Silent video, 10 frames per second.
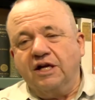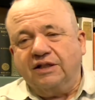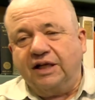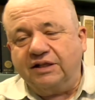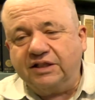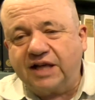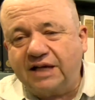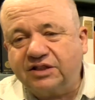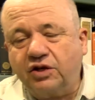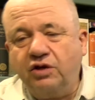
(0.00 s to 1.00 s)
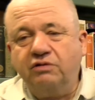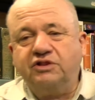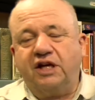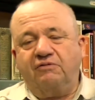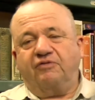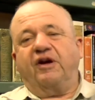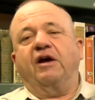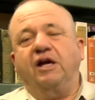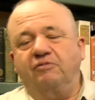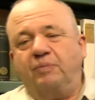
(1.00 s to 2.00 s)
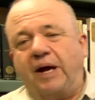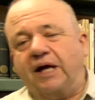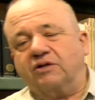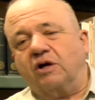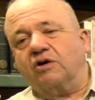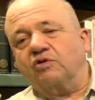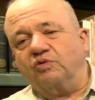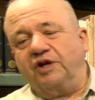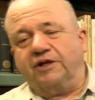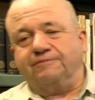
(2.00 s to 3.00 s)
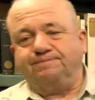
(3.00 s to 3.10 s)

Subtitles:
Now this has a huge impact on Korea,